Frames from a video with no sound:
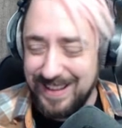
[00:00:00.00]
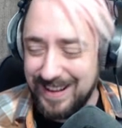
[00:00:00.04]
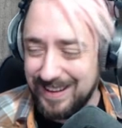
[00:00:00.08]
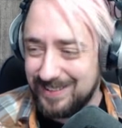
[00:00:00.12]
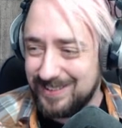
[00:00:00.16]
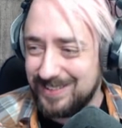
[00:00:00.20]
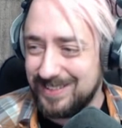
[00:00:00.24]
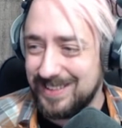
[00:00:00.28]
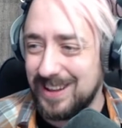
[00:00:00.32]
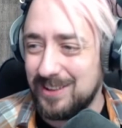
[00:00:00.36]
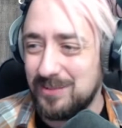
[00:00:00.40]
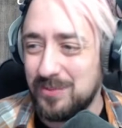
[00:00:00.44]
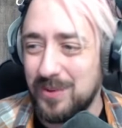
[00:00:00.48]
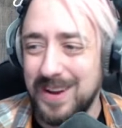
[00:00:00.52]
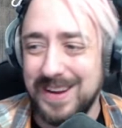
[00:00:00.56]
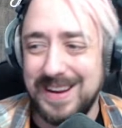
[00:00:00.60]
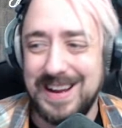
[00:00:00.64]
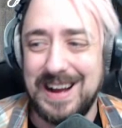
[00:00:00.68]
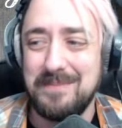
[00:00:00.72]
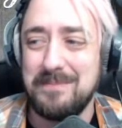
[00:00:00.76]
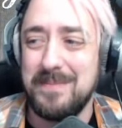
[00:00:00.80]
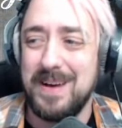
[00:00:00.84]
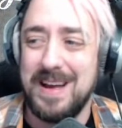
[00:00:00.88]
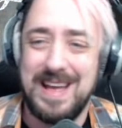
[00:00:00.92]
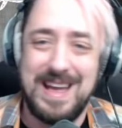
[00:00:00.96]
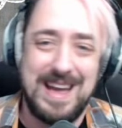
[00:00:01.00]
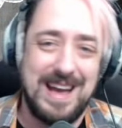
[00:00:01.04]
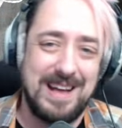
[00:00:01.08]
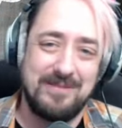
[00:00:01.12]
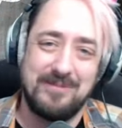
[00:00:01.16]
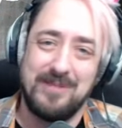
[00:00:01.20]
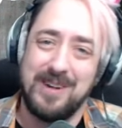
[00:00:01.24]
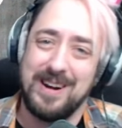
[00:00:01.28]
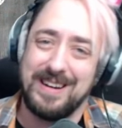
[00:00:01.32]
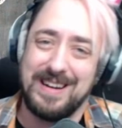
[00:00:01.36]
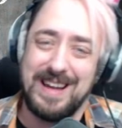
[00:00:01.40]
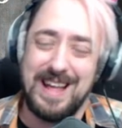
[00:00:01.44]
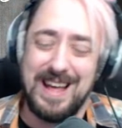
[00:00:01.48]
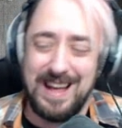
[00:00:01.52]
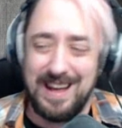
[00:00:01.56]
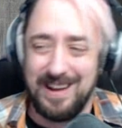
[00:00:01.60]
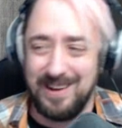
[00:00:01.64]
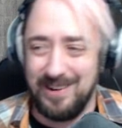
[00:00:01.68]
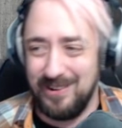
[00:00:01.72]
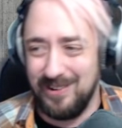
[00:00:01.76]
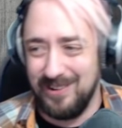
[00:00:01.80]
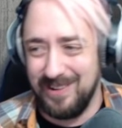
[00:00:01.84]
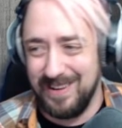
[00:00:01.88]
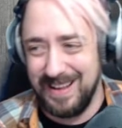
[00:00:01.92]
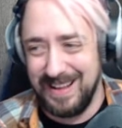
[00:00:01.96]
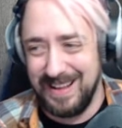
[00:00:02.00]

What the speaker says: That's what I got in my head right now.